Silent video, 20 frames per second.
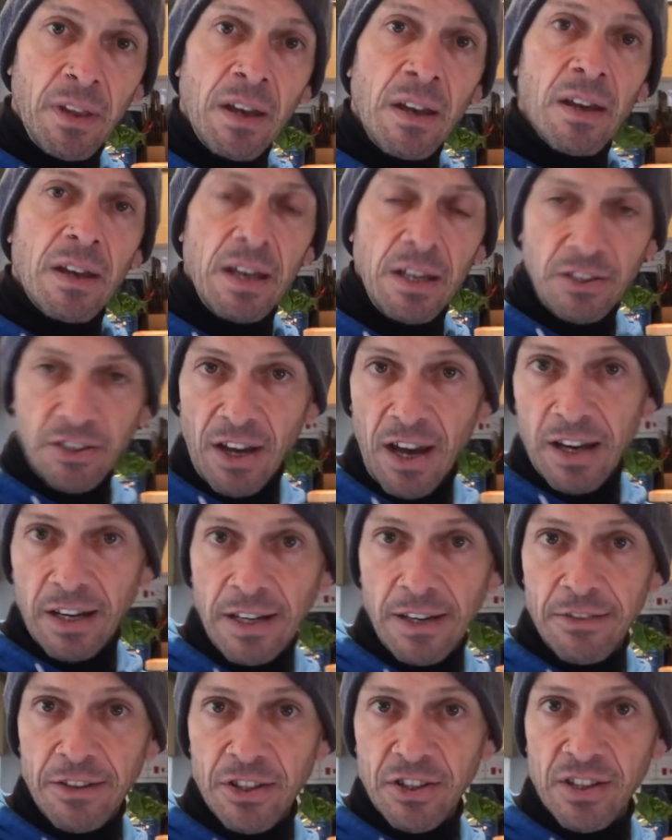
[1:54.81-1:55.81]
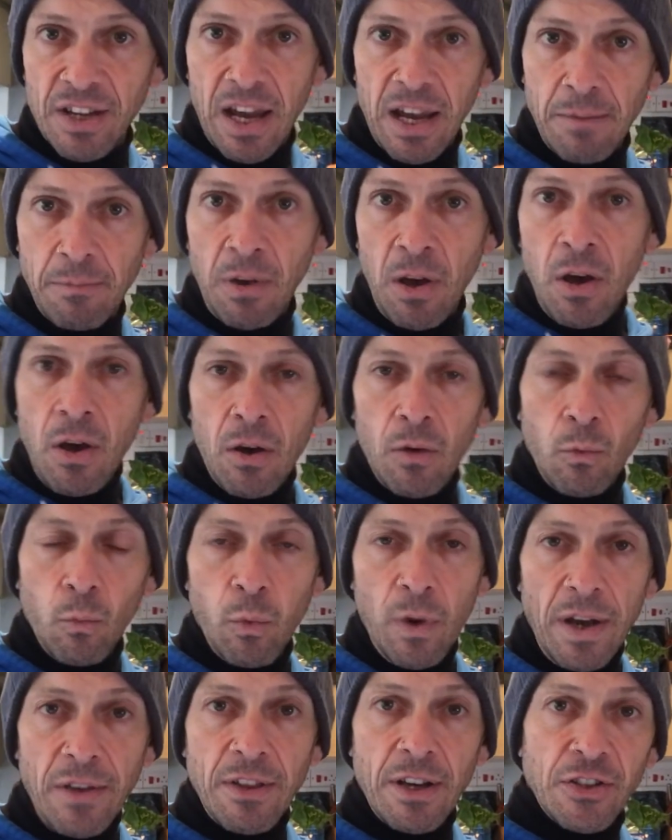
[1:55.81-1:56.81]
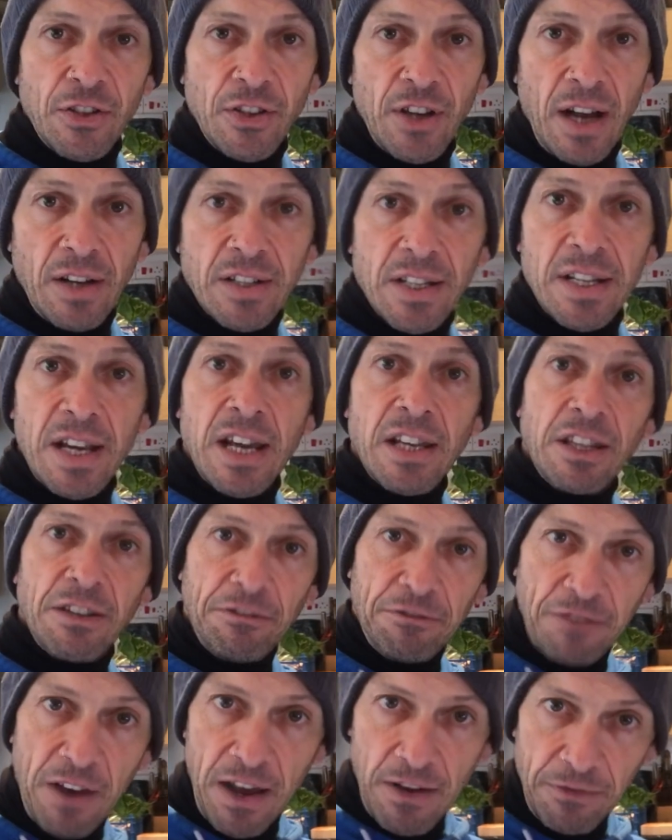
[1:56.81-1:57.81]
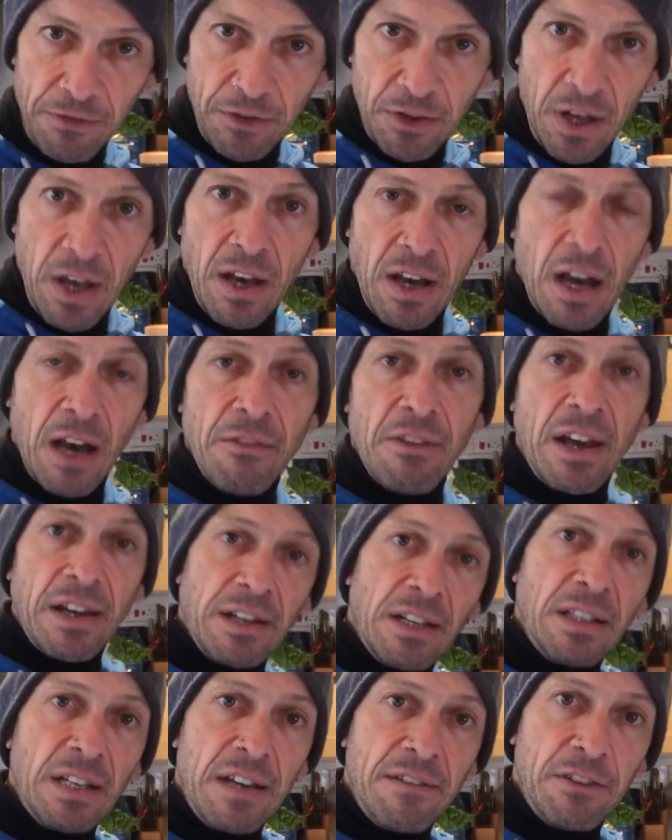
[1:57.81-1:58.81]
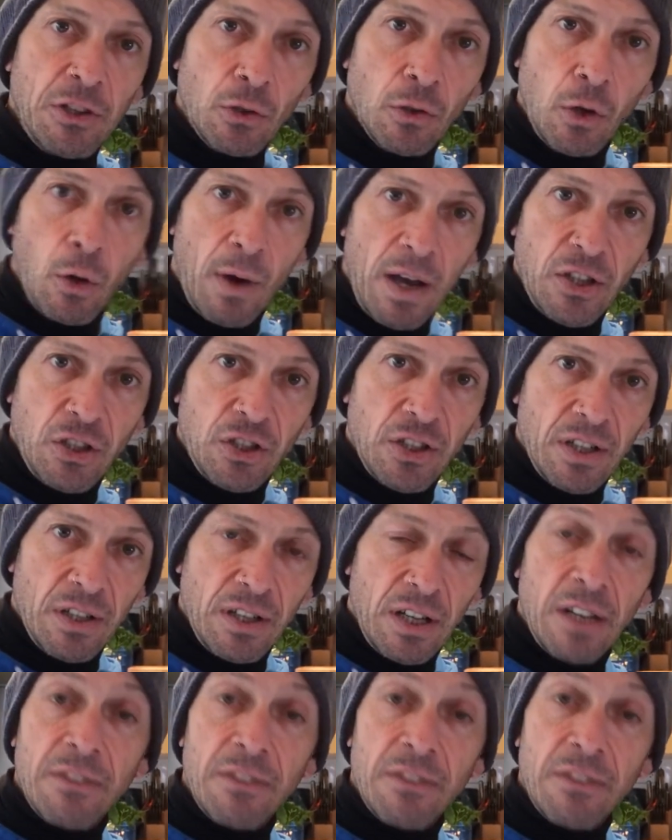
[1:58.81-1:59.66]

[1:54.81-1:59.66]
Exactly the same with Saturday the fifth and then leave your question.